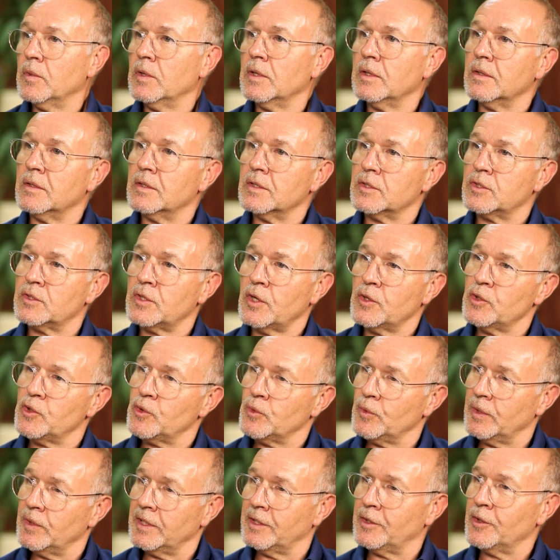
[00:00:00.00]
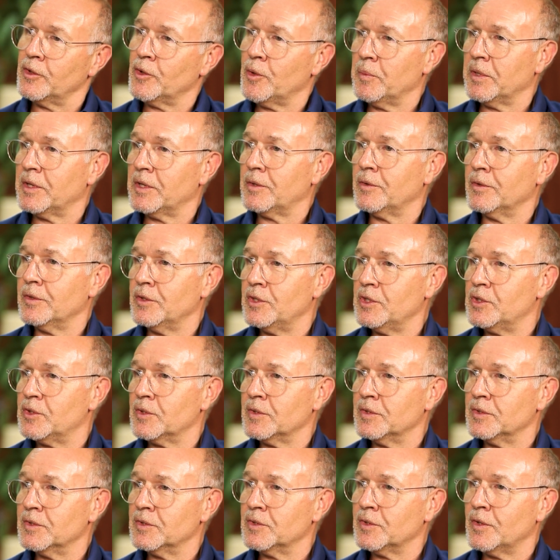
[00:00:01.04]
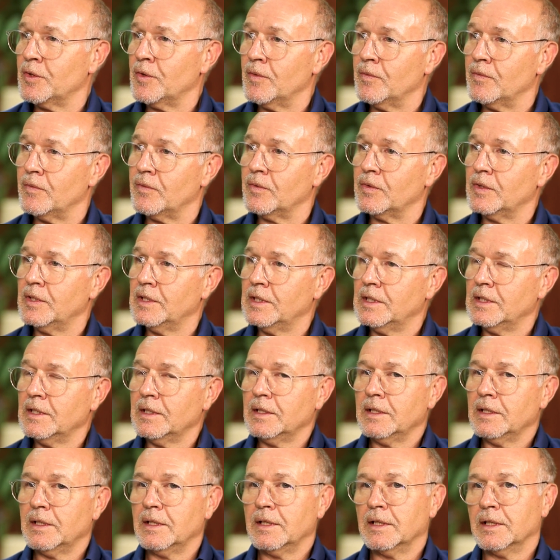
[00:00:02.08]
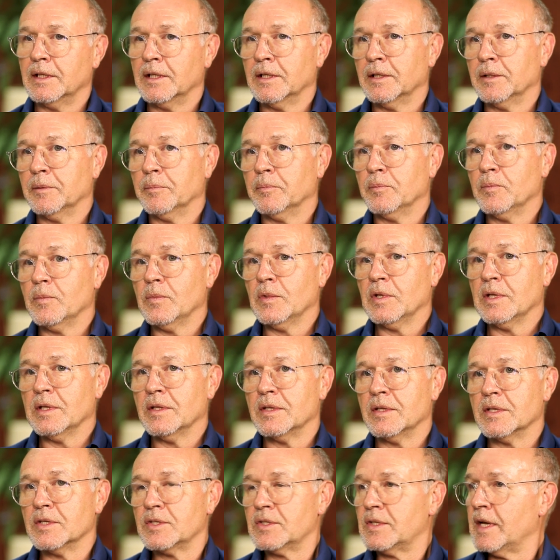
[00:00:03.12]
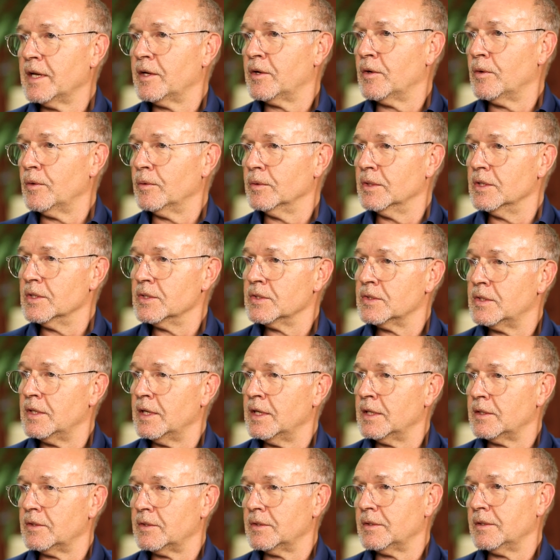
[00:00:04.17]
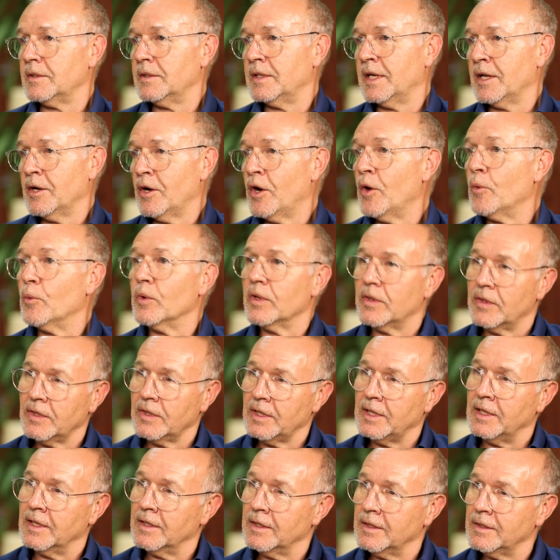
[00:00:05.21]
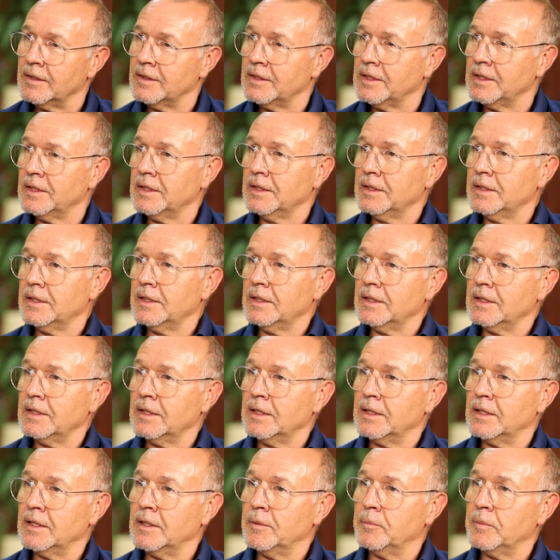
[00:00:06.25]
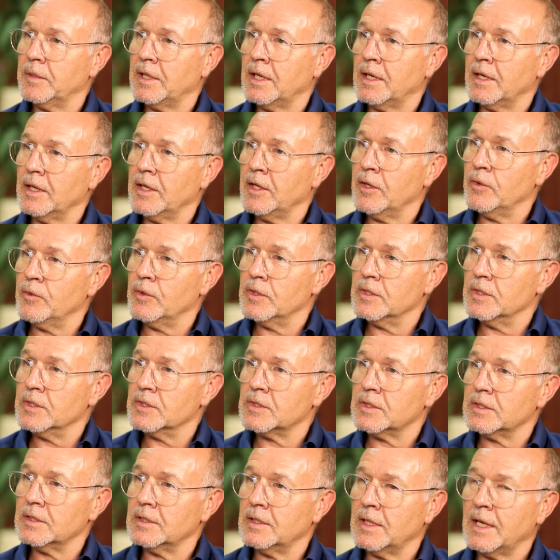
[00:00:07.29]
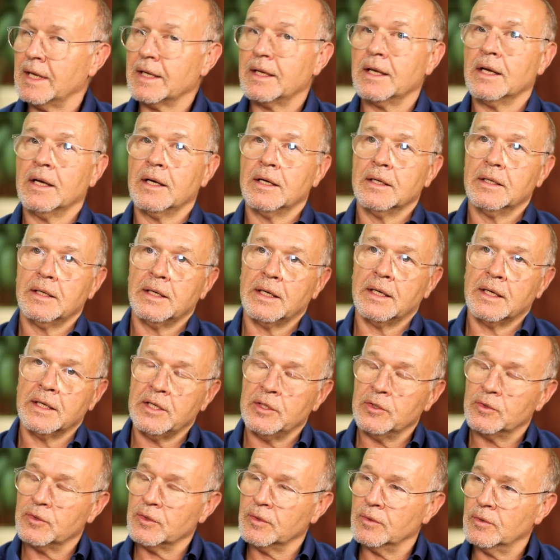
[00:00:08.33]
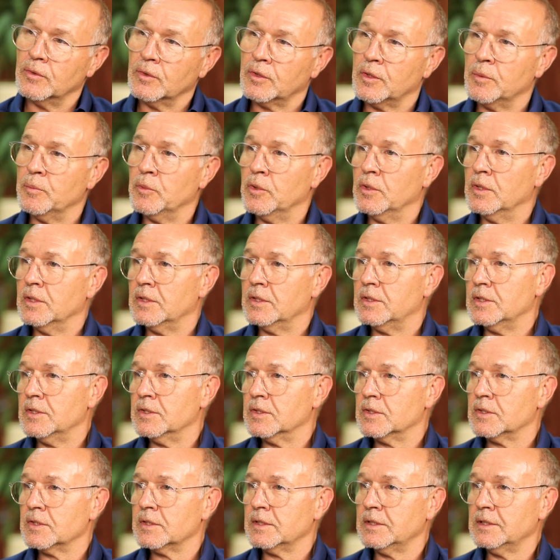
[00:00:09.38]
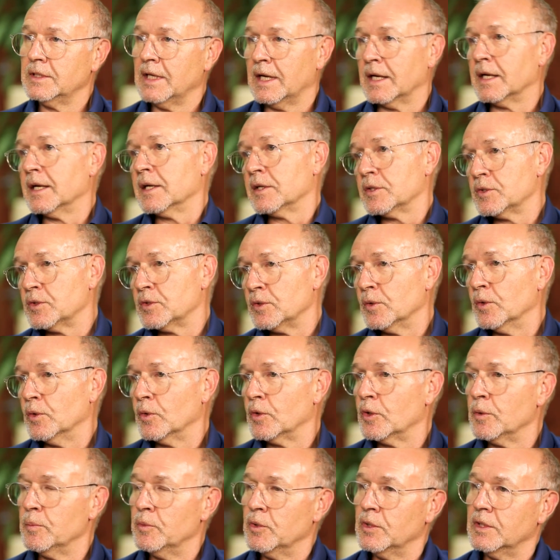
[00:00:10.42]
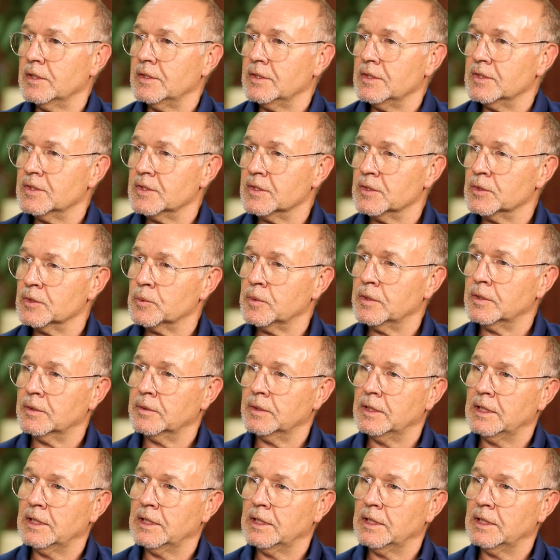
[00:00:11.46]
the socio-economic conditions of the stakeholders that are within our areas, like our internal communities, our external communities as well.